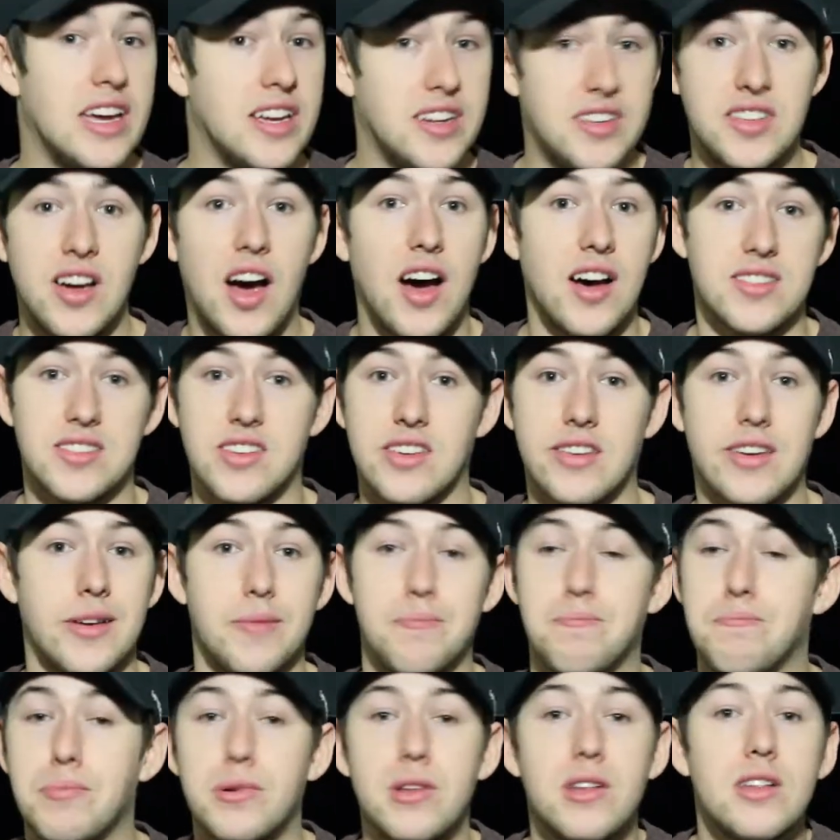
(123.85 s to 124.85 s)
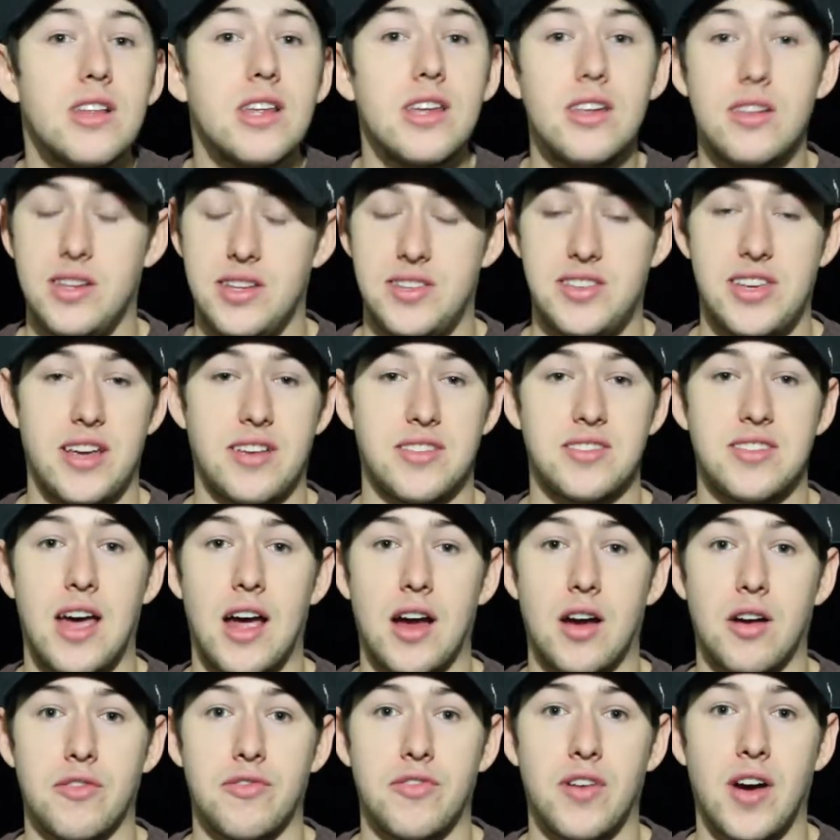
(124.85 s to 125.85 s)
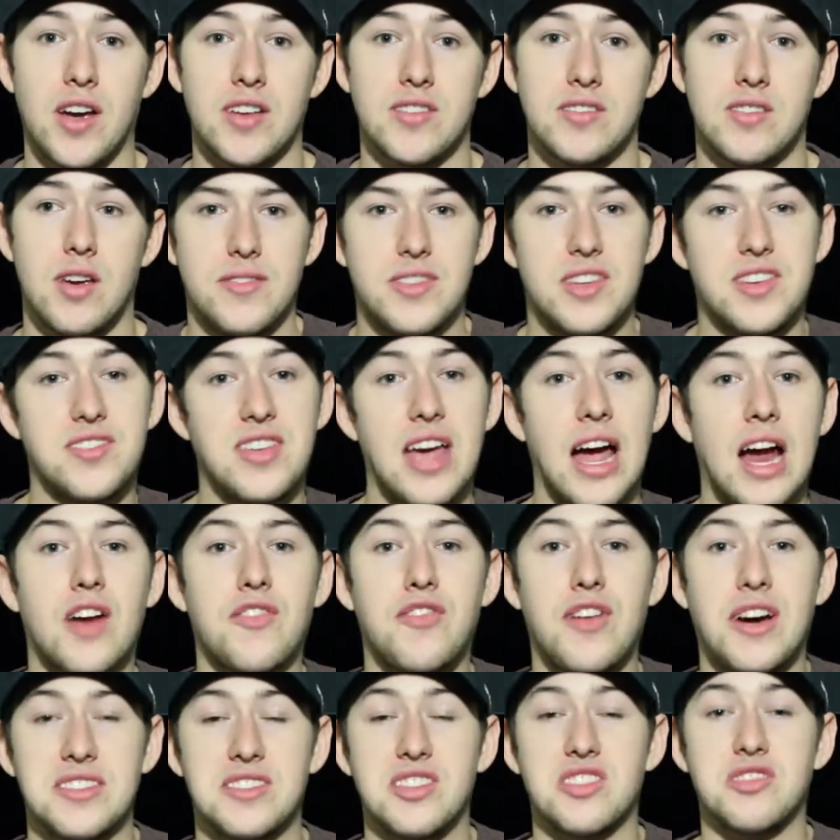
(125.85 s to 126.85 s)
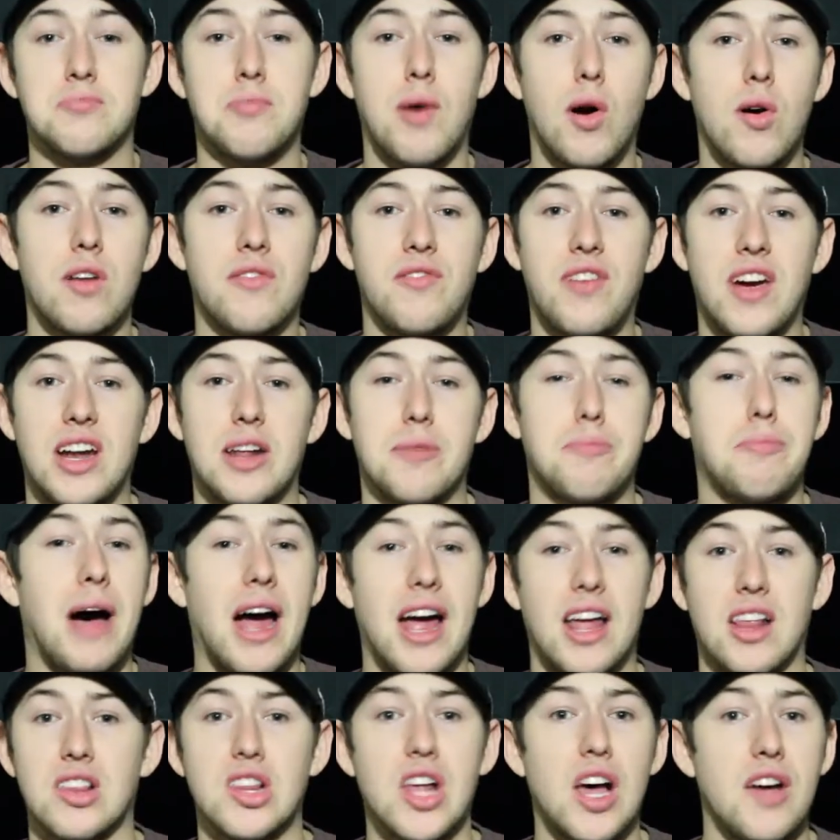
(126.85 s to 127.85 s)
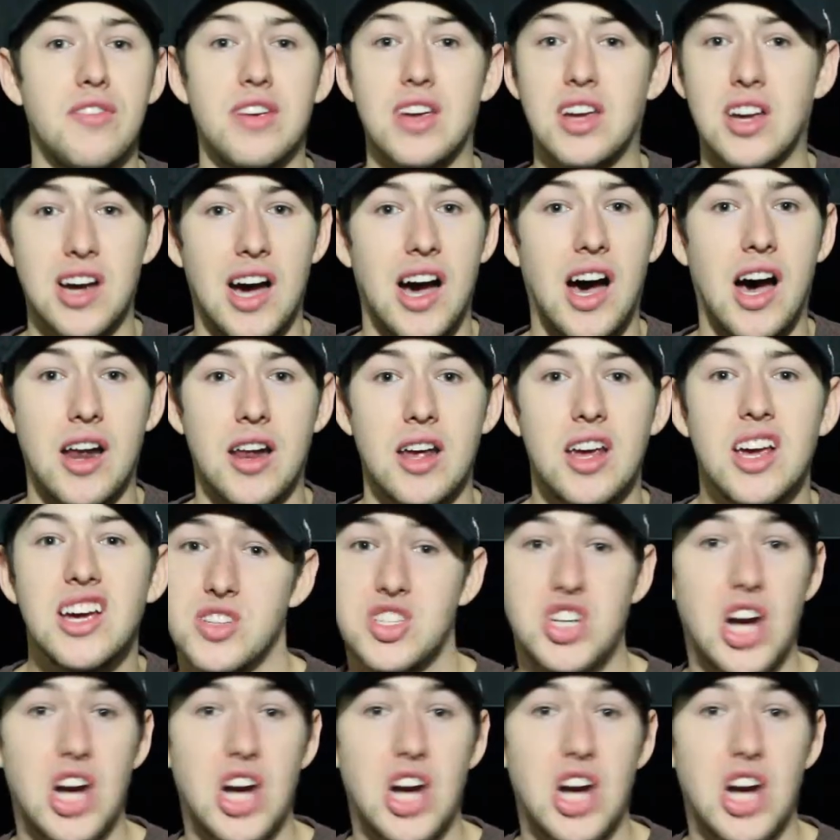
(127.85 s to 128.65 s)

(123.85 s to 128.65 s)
It does. It completely takes sacrifice. The sacrifice is motivated by a loving God.